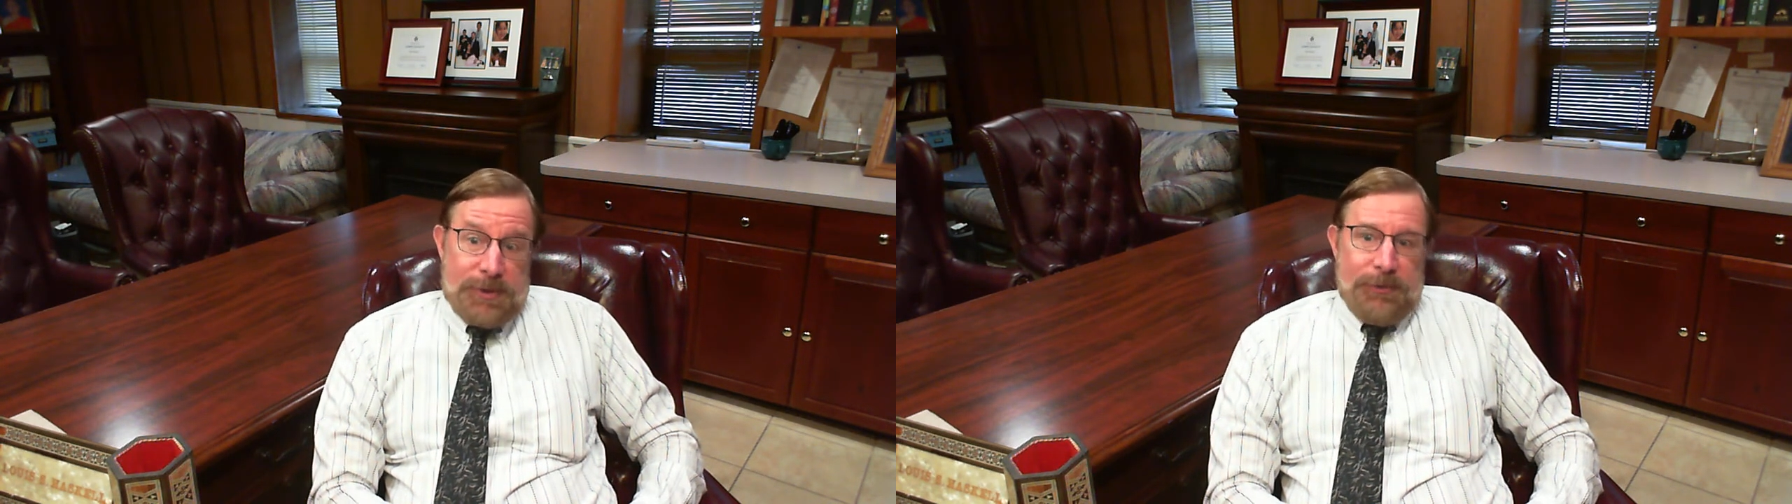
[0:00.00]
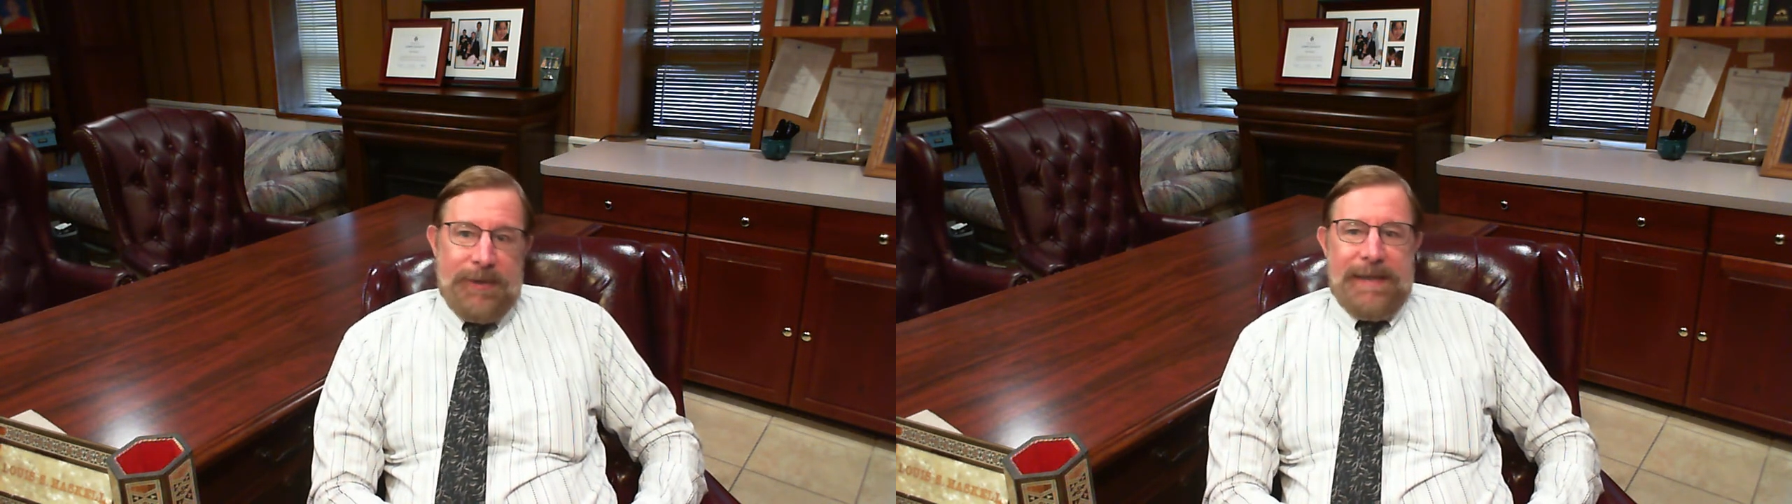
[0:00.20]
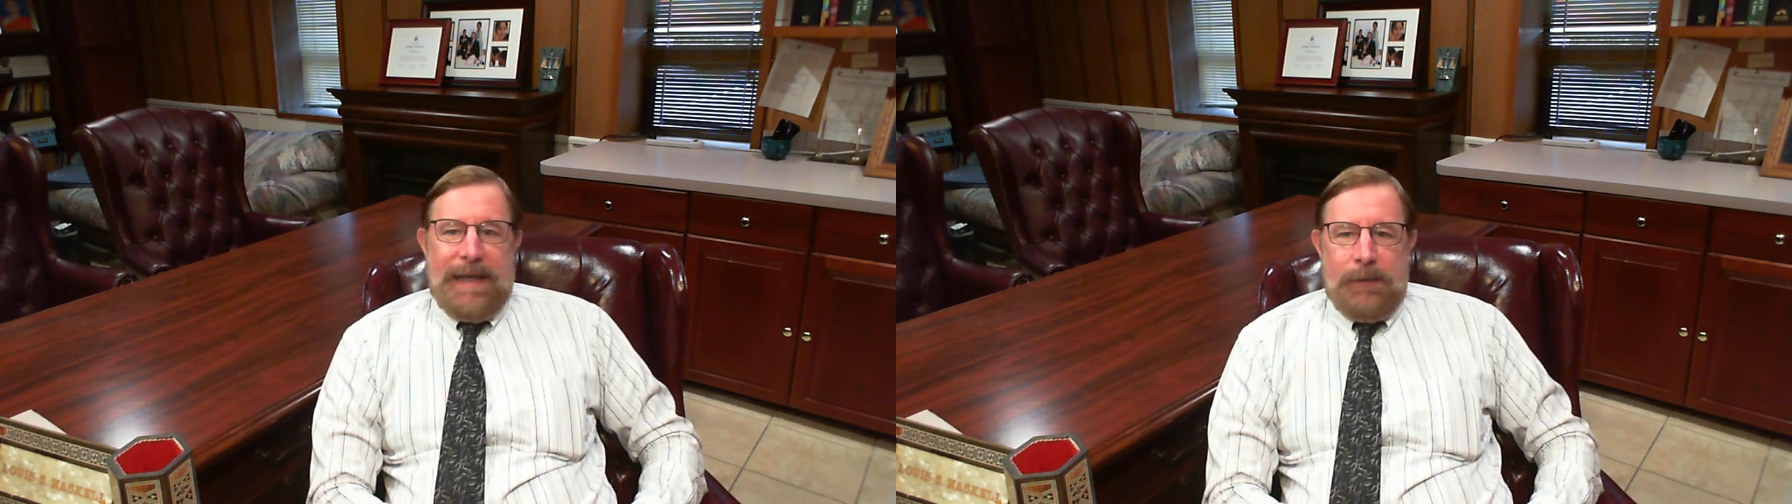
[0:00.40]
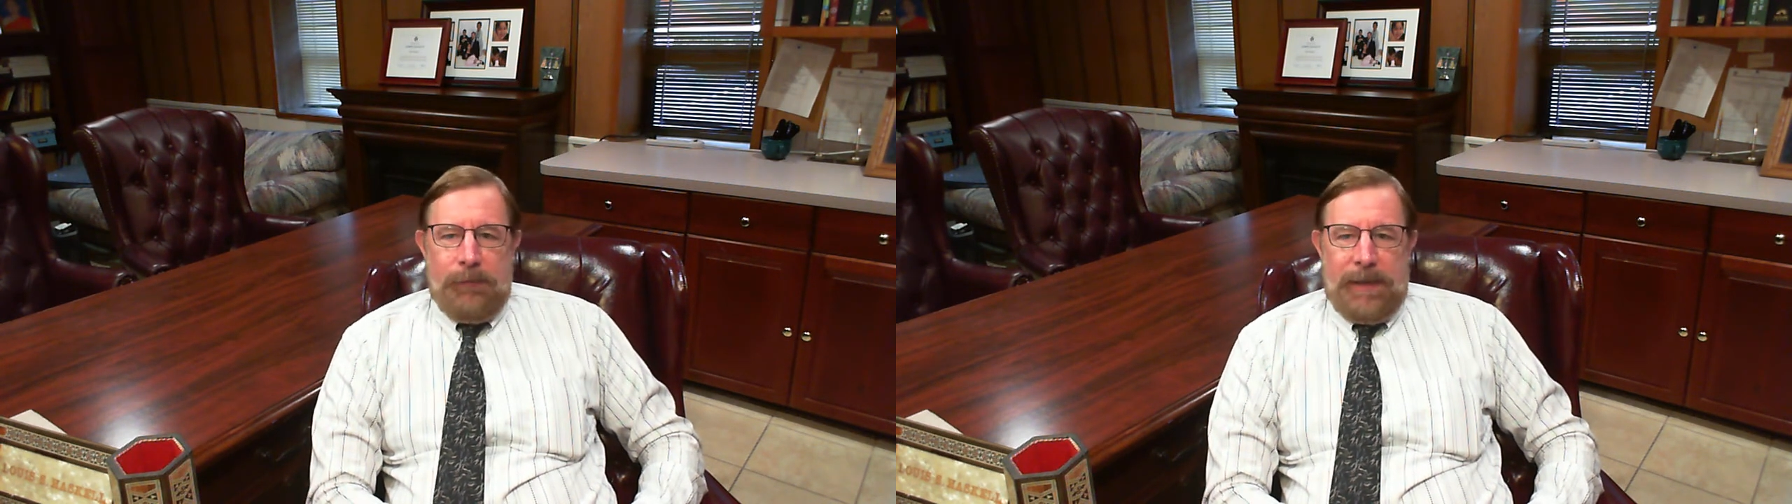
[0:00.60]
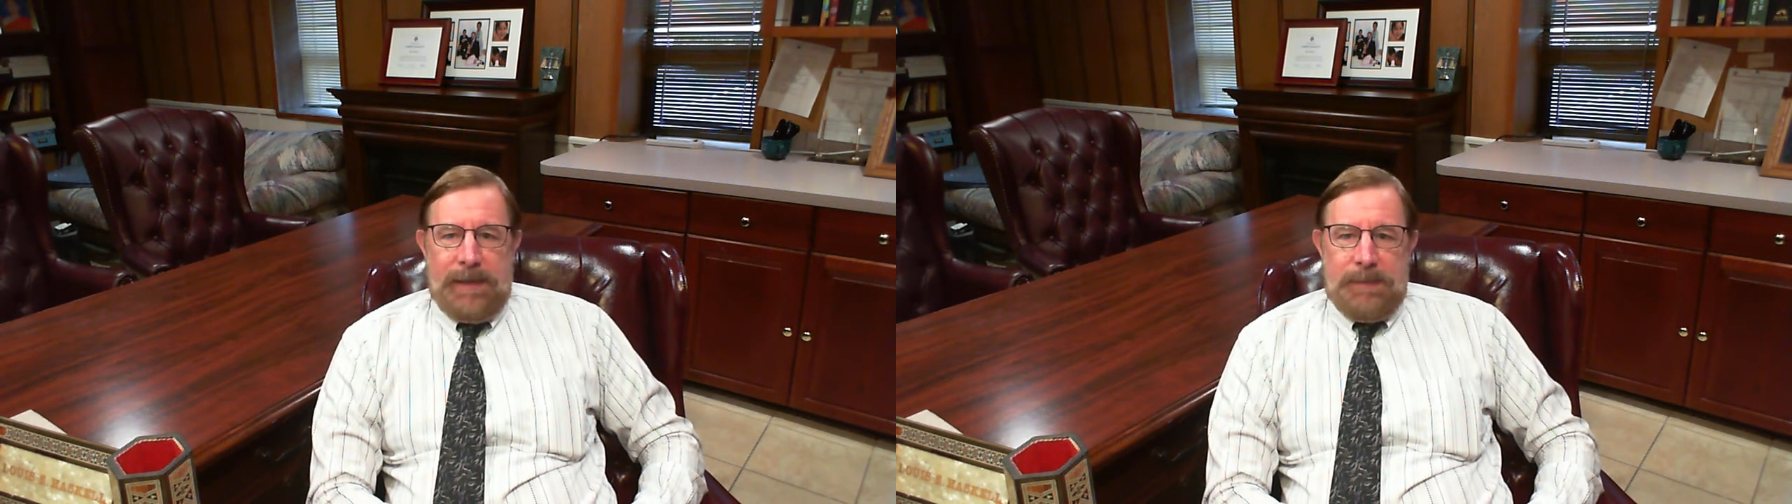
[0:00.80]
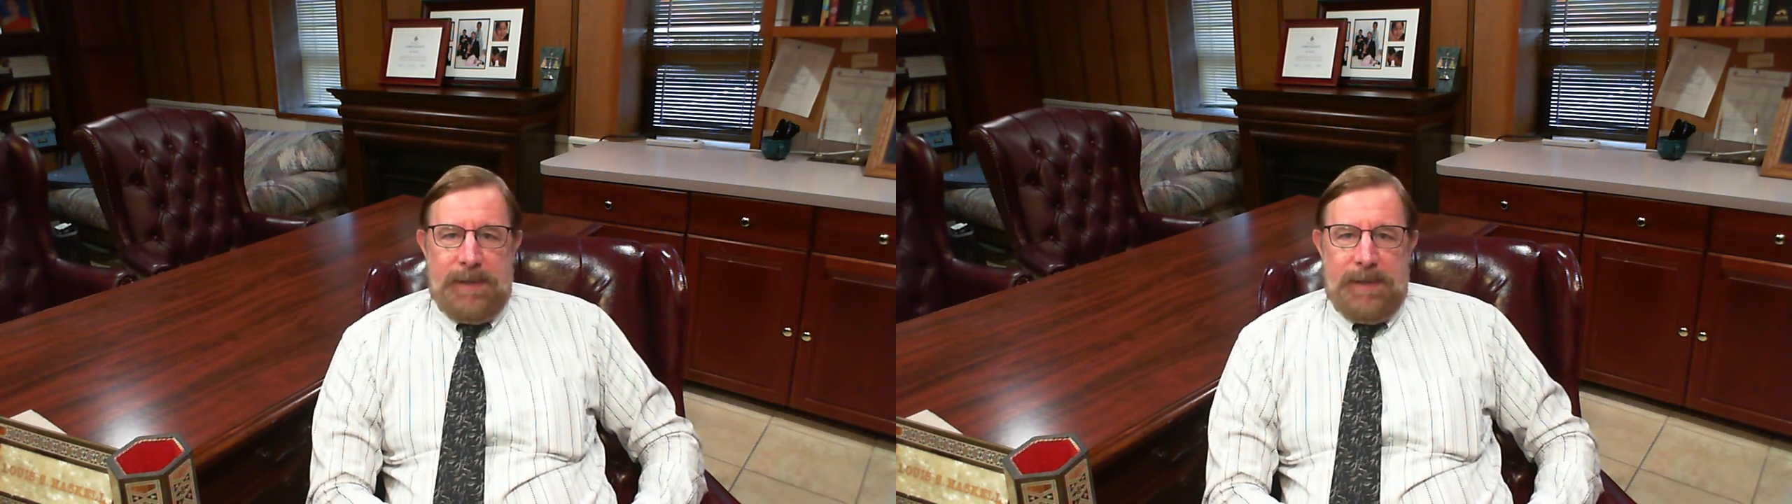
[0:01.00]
during the 8 weeks?